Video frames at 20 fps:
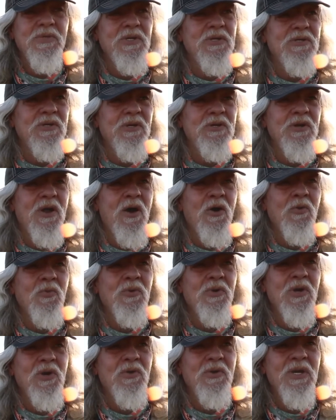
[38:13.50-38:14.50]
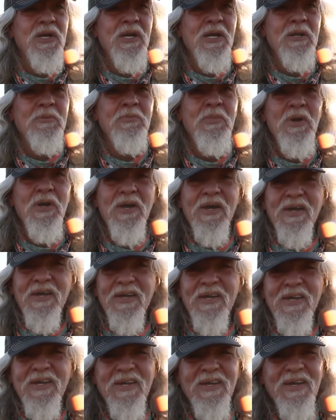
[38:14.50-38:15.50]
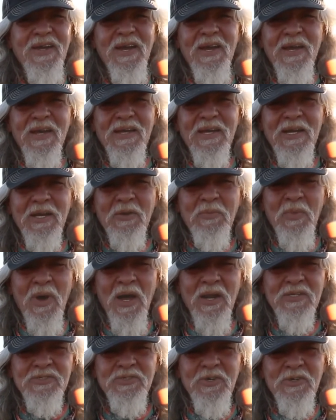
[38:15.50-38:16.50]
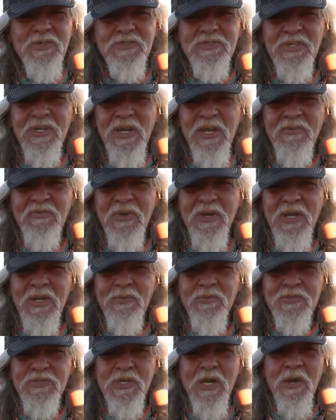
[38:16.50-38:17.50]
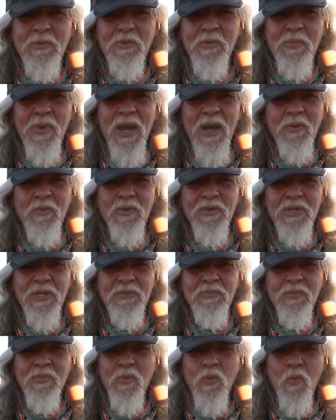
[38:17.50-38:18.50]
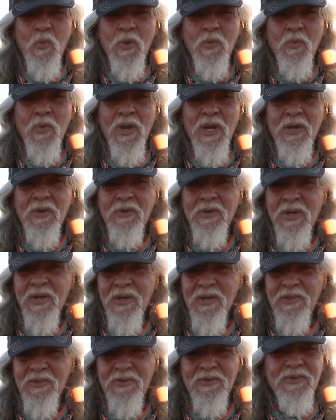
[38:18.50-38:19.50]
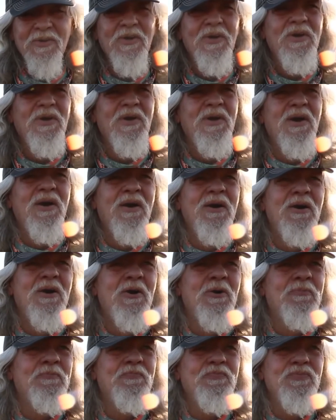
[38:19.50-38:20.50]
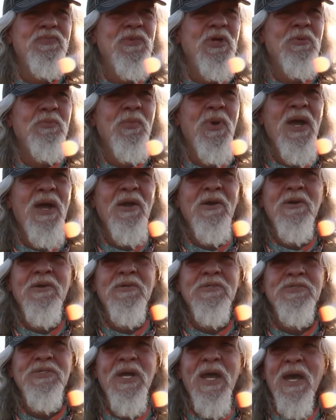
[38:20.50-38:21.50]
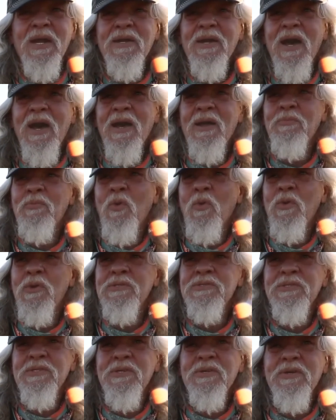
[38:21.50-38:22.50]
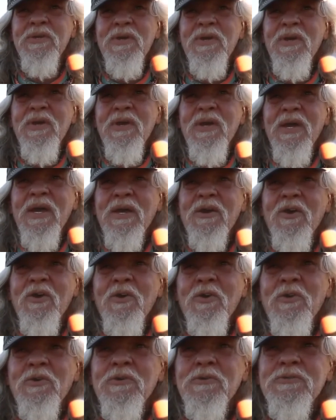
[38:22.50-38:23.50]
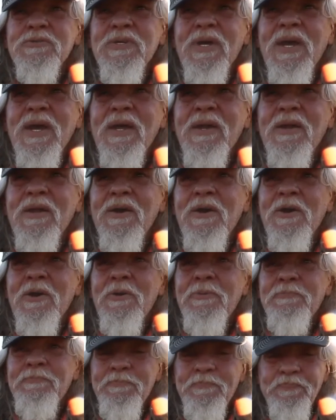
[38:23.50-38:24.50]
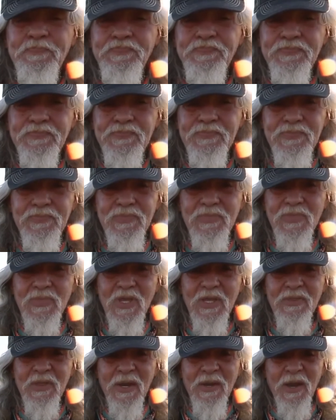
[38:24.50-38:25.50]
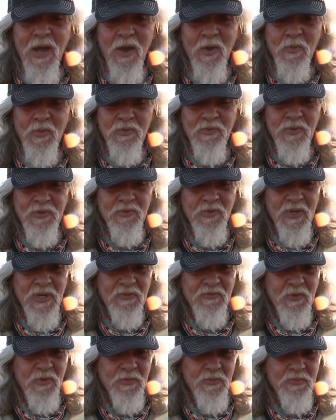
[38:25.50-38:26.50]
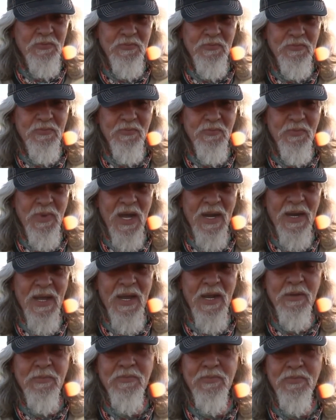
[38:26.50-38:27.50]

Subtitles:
the dog would go get him, get him by the shirt sleeve, and he was coming back with him one way or another. Didn't matter. She had 9 boys and girls, and that dog would retrieve them by name.